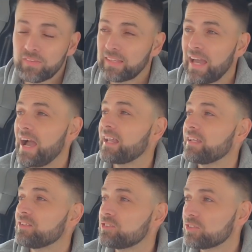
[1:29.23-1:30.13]
The
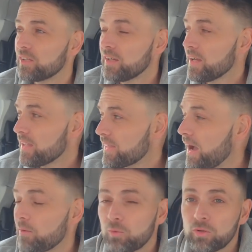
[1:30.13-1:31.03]
carnage that